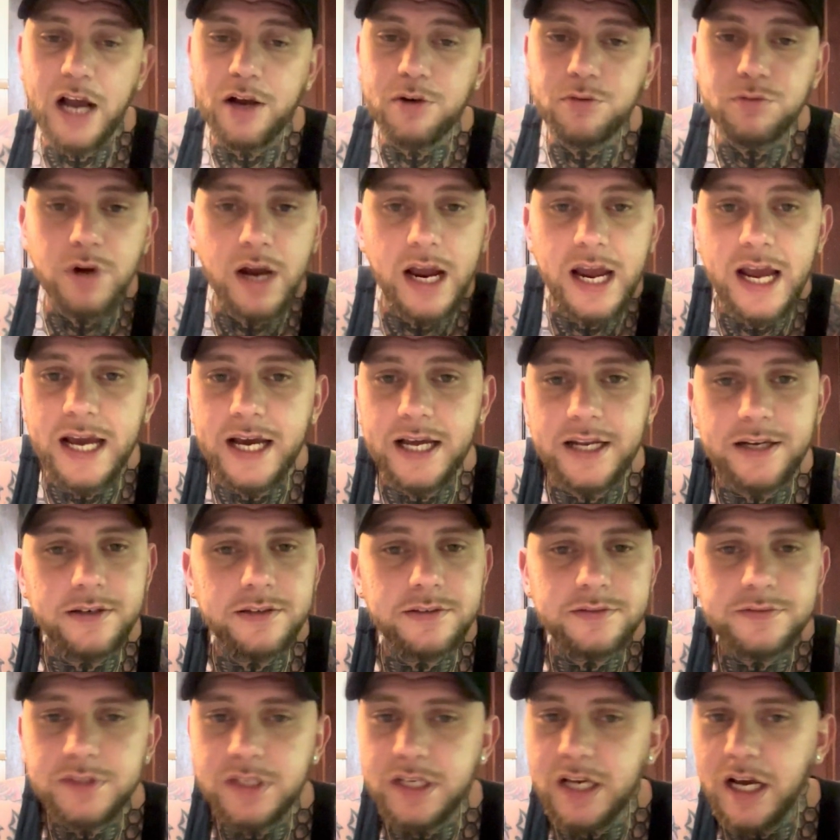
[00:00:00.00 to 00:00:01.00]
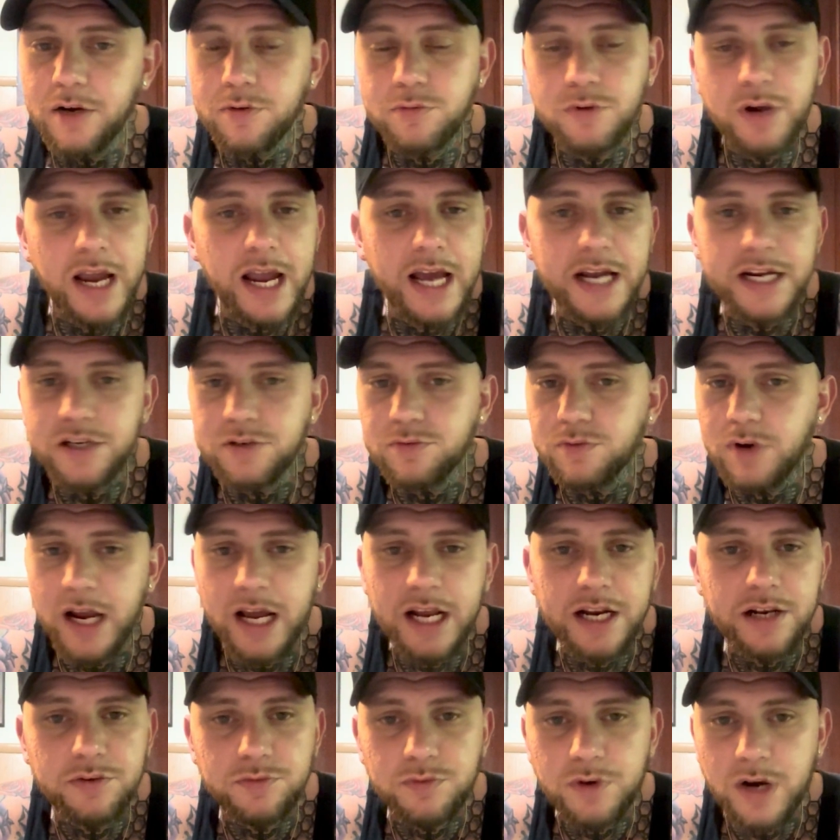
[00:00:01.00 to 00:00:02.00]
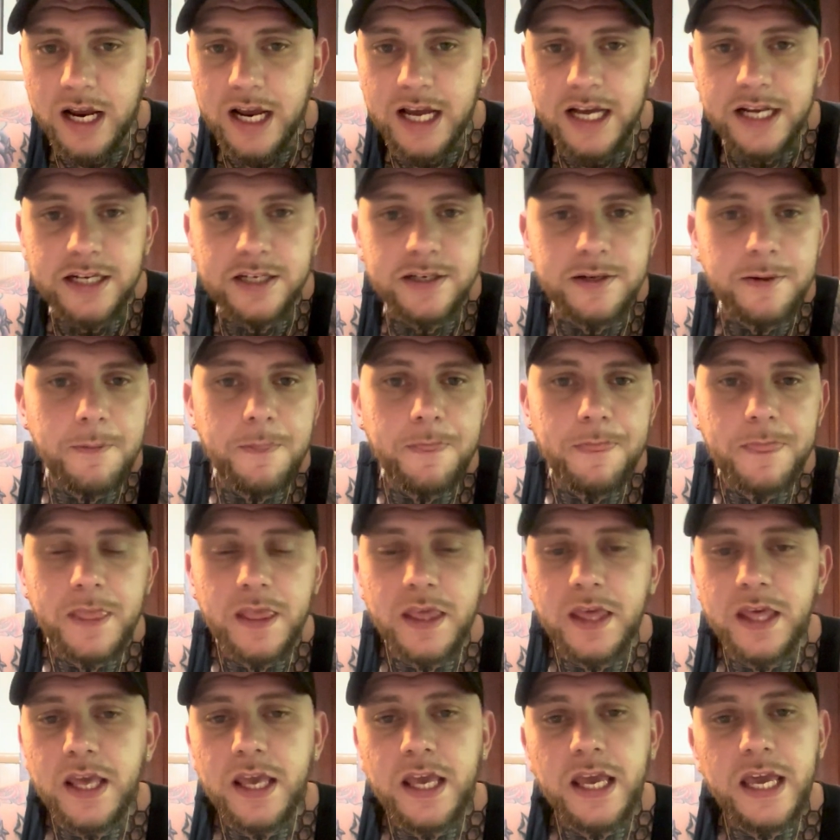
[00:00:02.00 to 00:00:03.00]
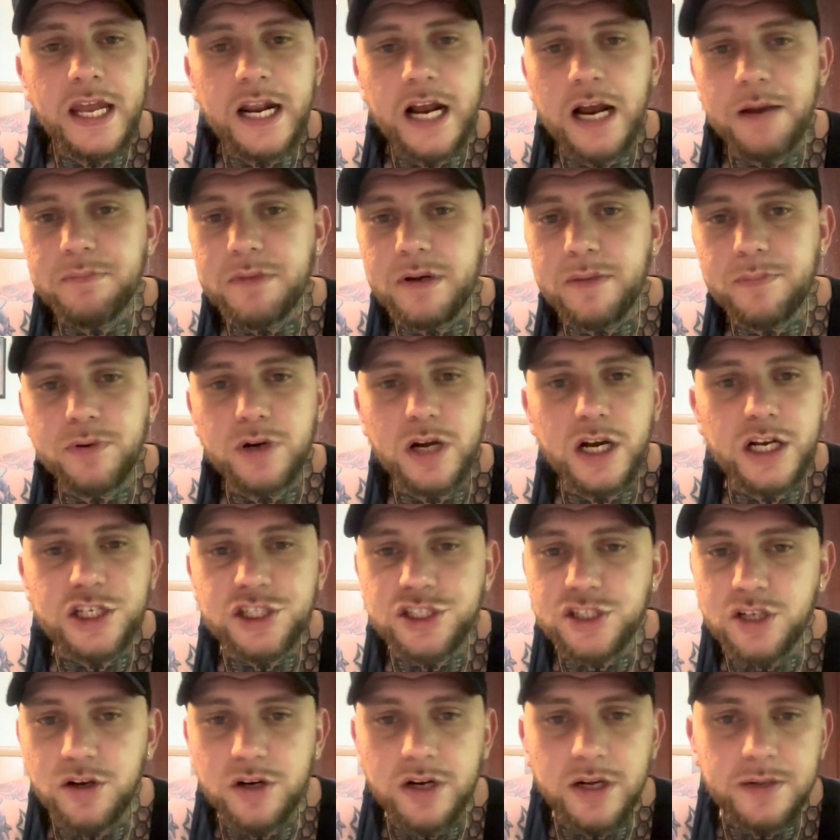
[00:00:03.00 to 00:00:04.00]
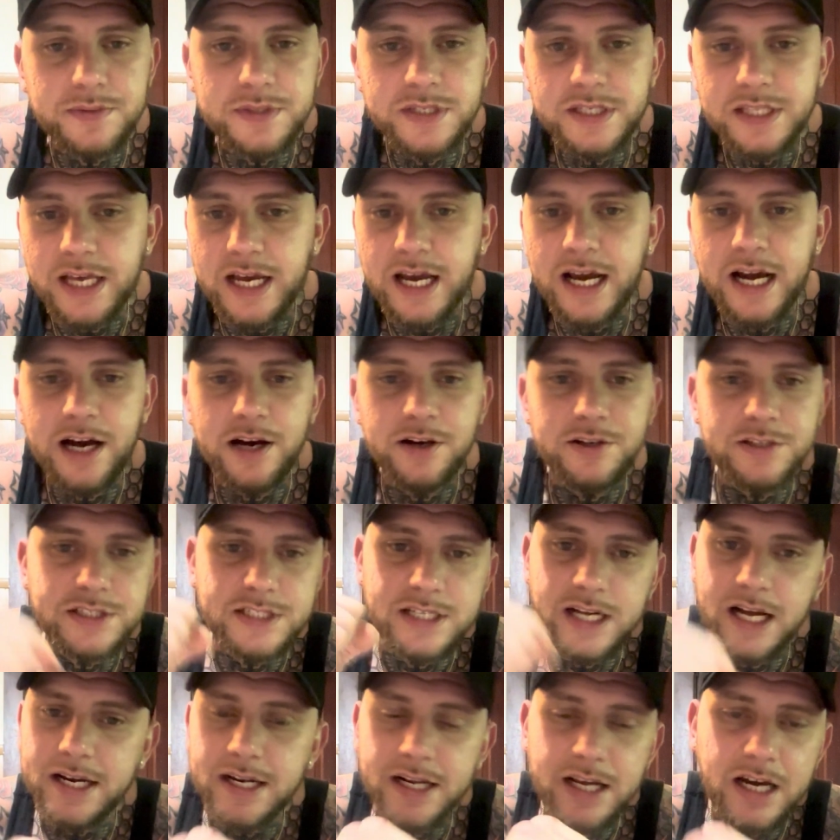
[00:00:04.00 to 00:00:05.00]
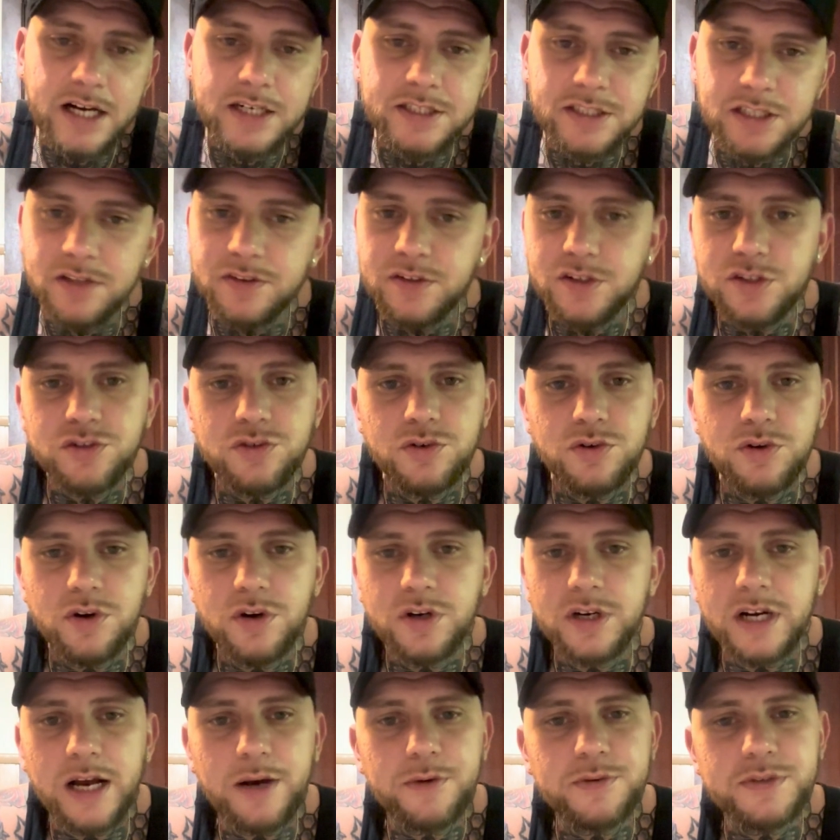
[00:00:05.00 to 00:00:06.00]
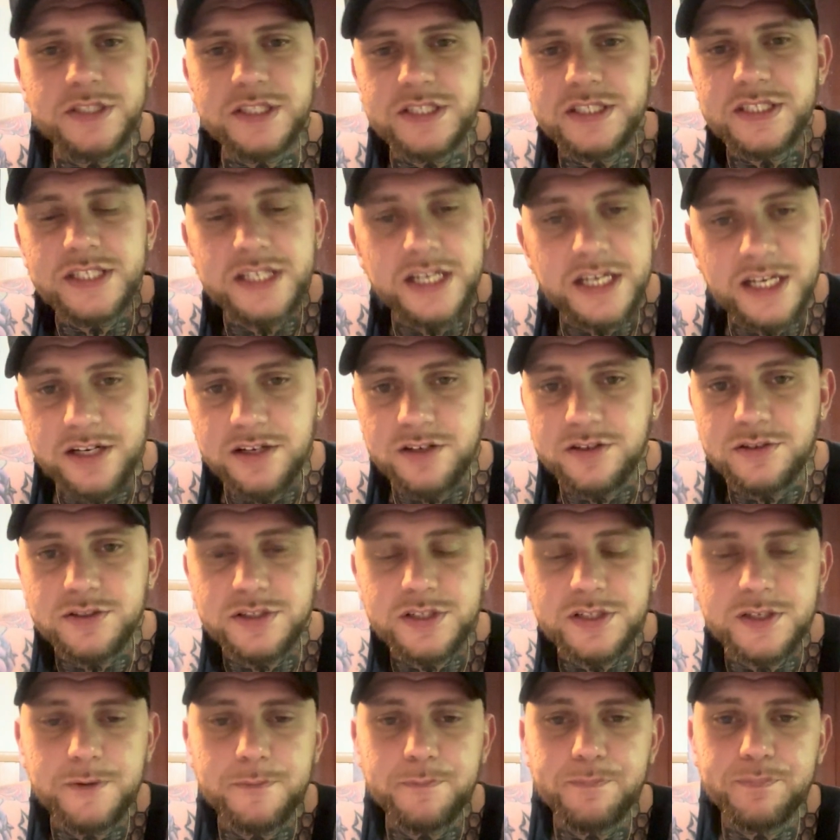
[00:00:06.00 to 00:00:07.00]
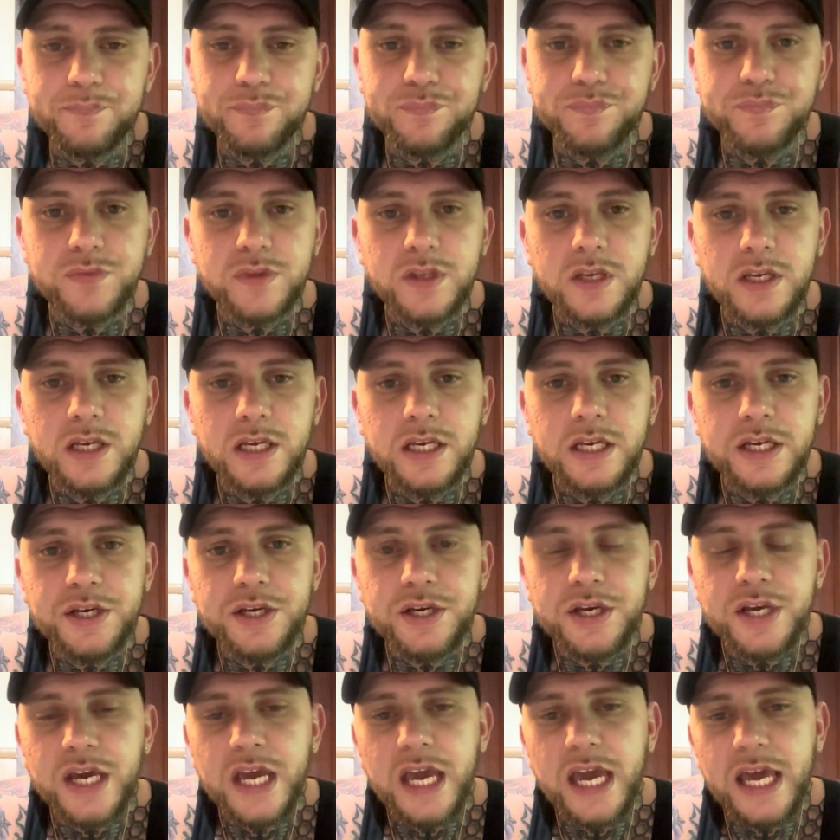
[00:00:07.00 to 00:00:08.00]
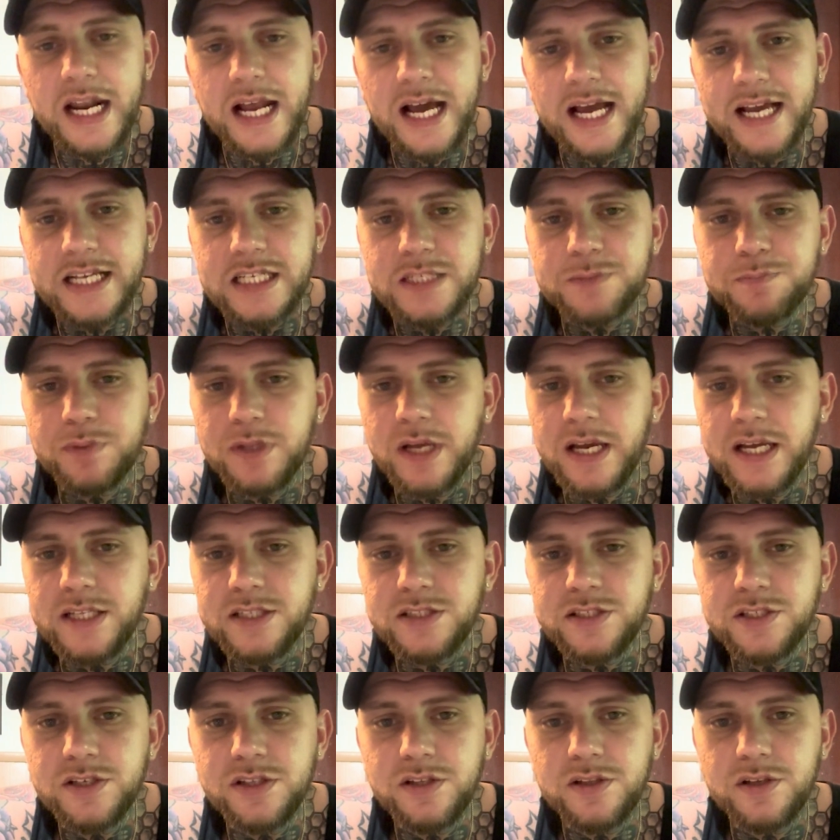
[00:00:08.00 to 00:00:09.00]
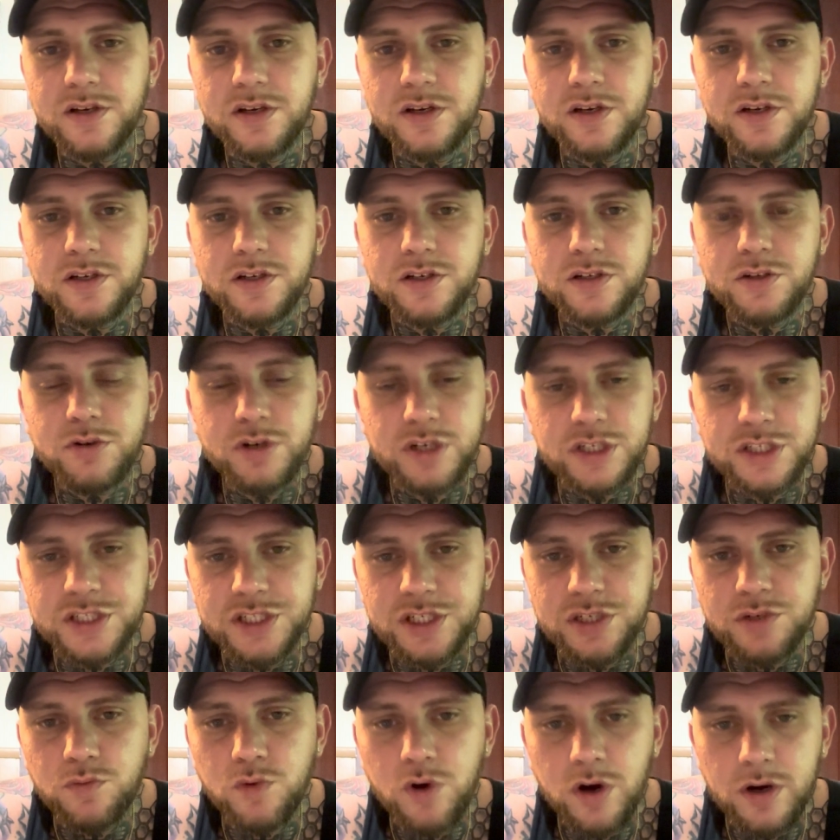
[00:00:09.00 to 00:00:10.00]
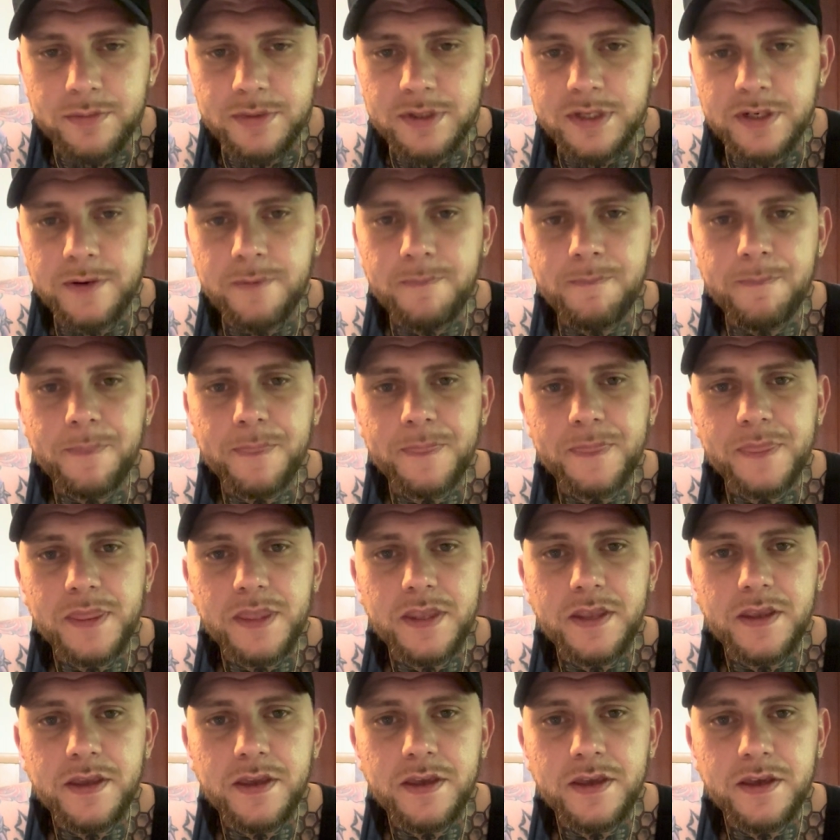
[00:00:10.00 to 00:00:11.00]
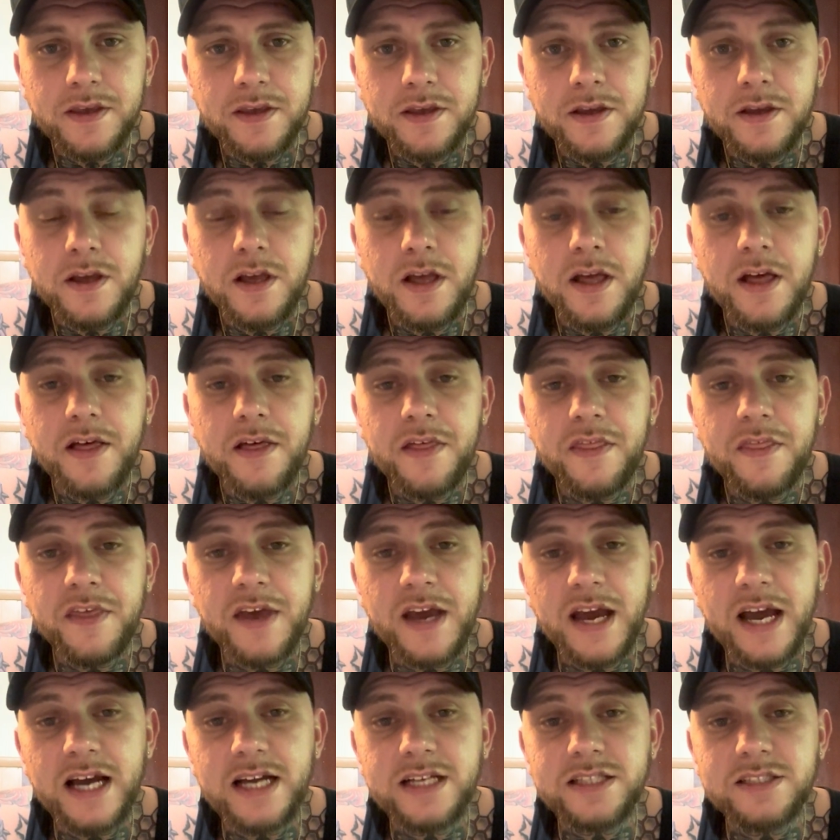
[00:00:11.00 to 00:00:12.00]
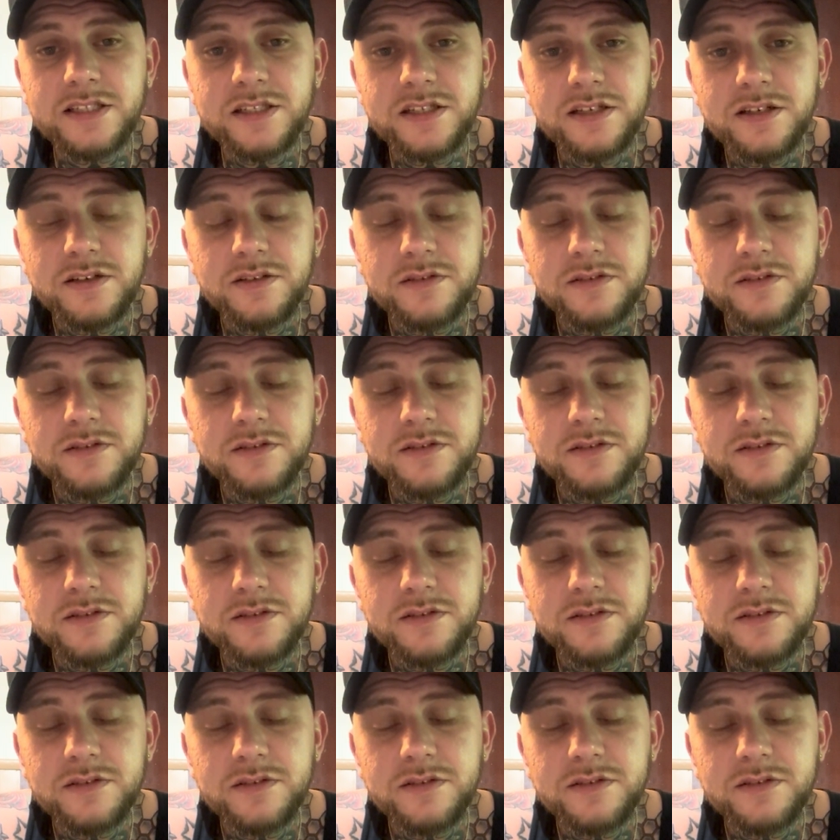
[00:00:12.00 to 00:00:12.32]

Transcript: ran and ran and ran. And I remember I showed up to the house and I knocked on the door and I was in tears. And I explained to the Christian woman that